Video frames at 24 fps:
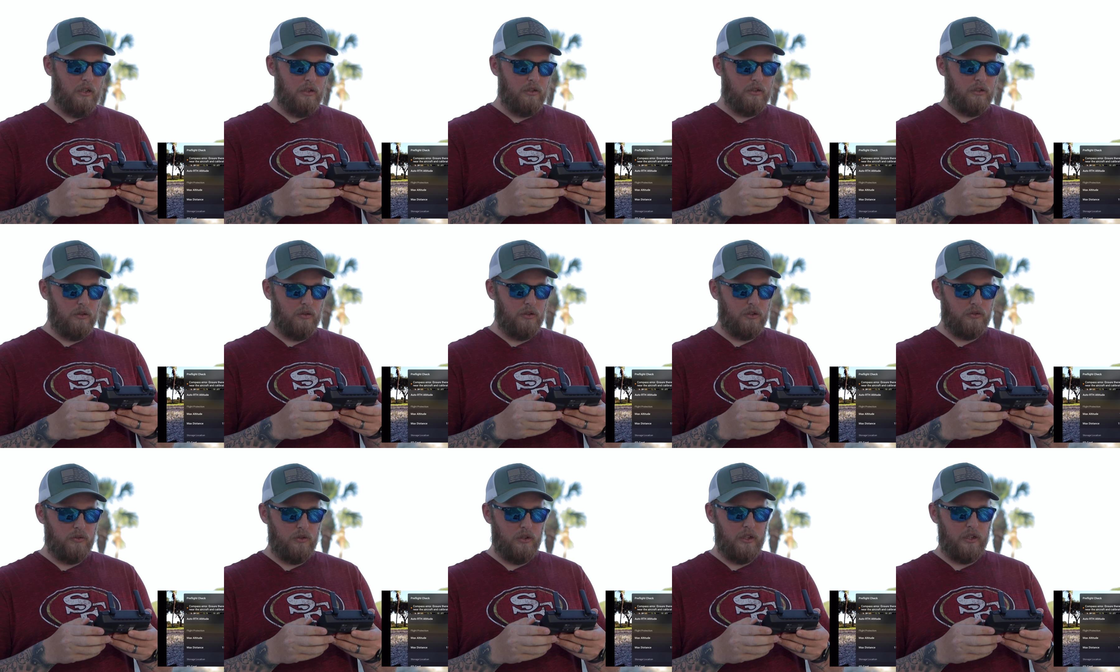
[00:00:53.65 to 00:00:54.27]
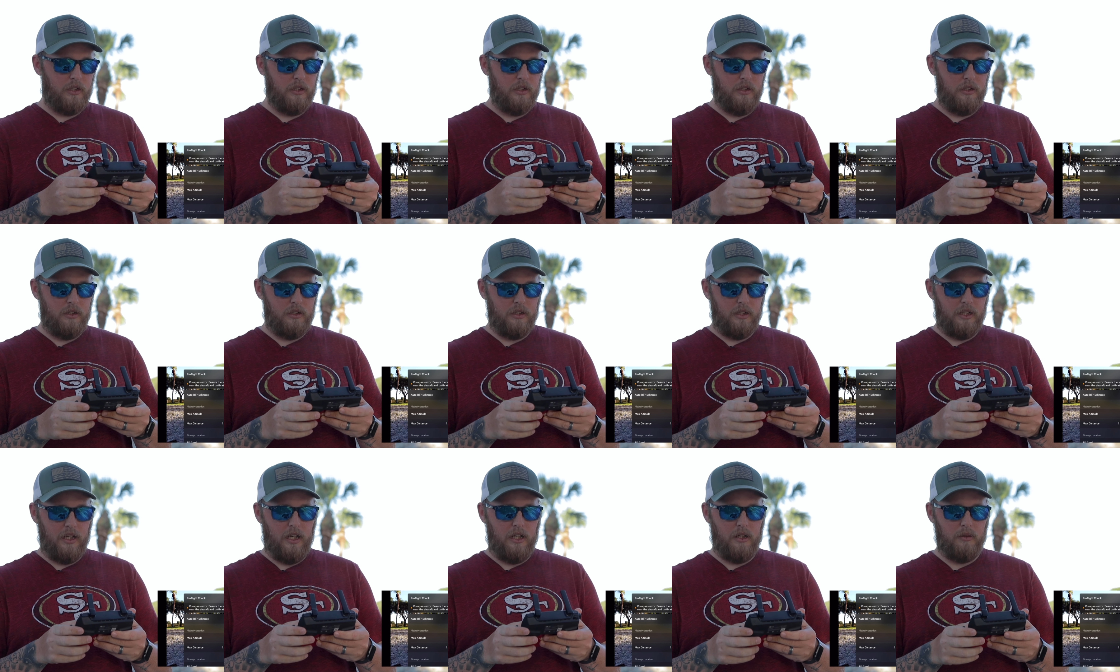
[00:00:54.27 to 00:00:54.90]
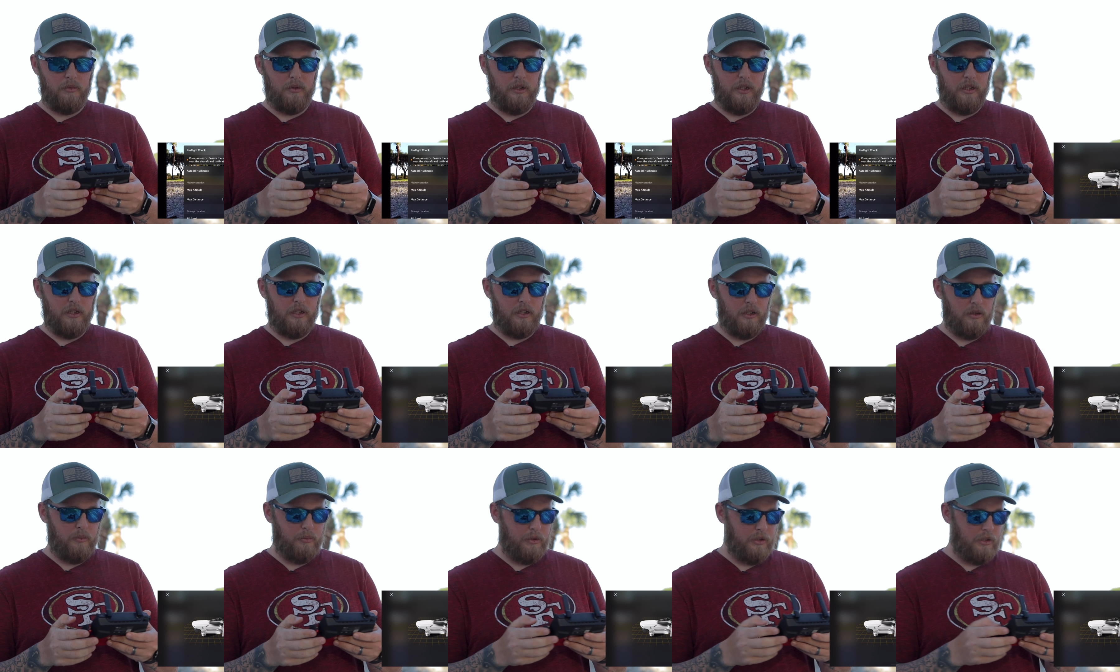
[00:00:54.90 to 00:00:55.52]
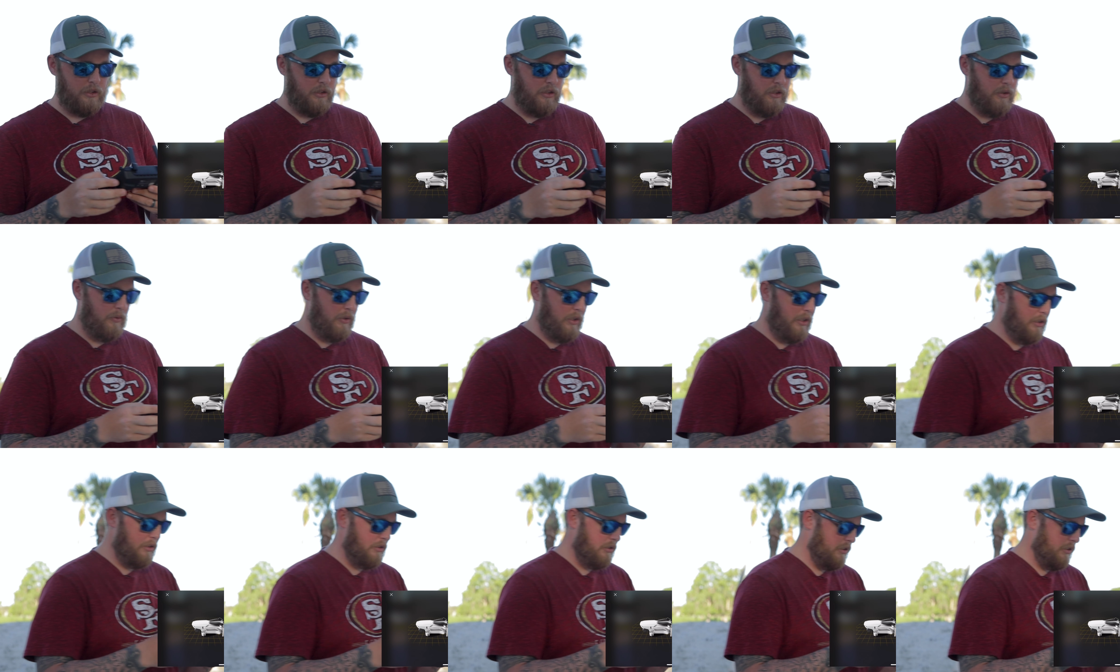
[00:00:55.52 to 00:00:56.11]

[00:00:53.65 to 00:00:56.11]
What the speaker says: So it's really good to calibrate the compass anyway.